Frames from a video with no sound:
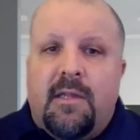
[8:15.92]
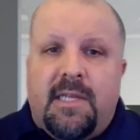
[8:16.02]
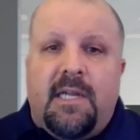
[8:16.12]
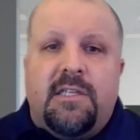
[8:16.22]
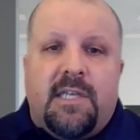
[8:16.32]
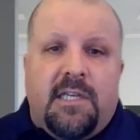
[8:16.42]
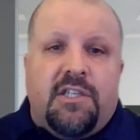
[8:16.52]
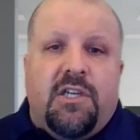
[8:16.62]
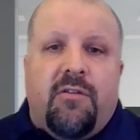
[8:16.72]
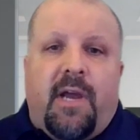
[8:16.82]
Data sites
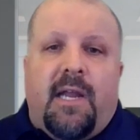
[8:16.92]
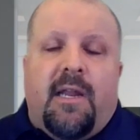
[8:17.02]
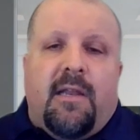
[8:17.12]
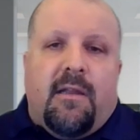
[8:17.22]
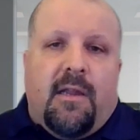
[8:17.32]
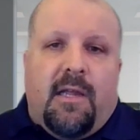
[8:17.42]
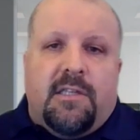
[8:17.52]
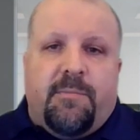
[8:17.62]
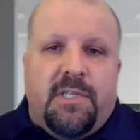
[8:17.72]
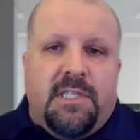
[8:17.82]
curate
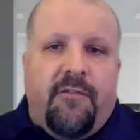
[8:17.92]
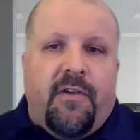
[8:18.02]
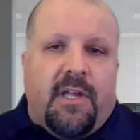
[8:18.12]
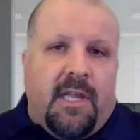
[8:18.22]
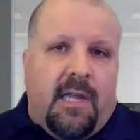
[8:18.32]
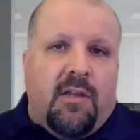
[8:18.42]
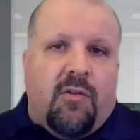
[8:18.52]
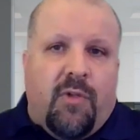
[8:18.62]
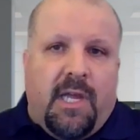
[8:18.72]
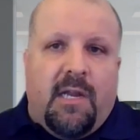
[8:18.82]
specifically, and the
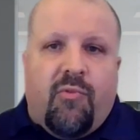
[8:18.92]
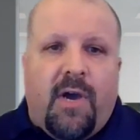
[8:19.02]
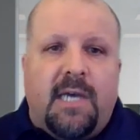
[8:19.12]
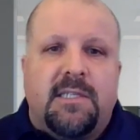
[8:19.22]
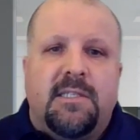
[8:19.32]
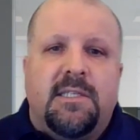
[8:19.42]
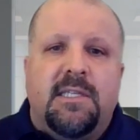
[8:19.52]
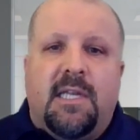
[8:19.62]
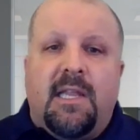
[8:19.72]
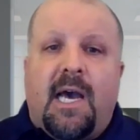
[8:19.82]
related
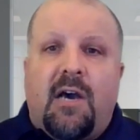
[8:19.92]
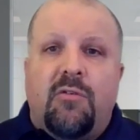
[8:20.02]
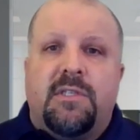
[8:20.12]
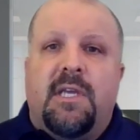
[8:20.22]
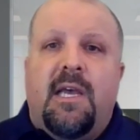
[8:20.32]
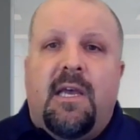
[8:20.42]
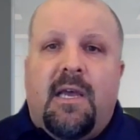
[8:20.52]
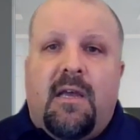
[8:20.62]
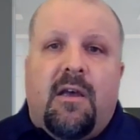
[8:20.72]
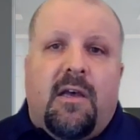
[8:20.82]
processes allows
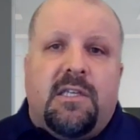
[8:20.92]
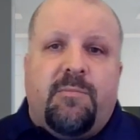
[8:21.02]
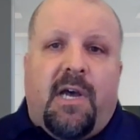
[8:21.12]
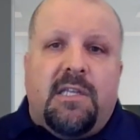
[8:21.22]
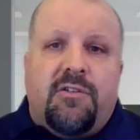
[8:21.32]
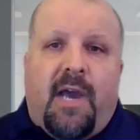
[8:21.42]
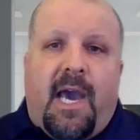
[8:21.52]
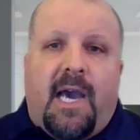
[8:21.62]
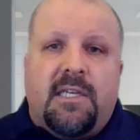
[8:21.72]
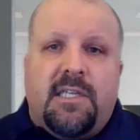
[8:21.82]
a sponsor
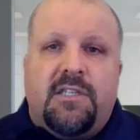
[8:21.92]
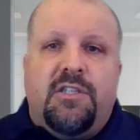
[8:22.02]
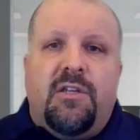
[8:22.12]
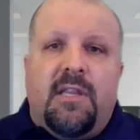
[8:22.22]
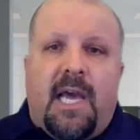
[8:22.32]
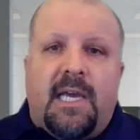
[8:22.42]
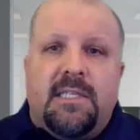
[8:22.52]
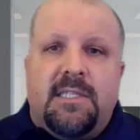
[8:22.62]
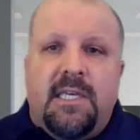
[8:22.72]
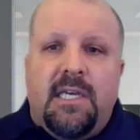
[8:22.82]
access to
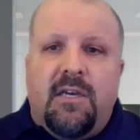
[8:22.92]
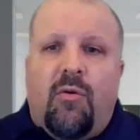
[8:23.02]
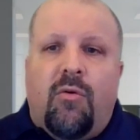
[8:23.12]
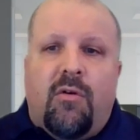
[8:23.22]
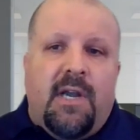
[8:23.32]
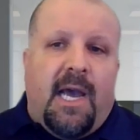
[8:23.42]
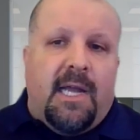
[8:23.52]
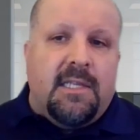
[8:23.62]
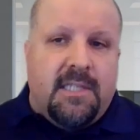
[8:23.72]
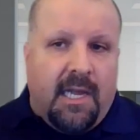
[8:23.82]
legacy or
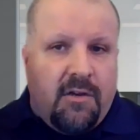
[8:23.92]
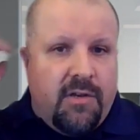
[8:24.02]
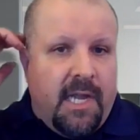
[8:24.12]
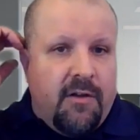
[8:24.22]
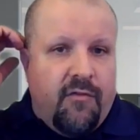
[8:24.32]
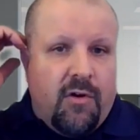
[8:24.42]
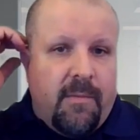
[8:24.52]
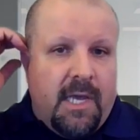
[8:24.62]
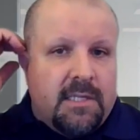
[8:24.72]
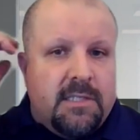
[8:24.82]
non-standard data
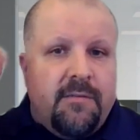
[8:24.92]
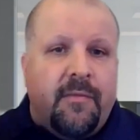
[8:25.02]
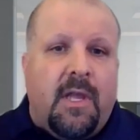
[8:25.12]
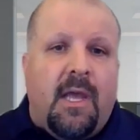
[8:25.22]
formats.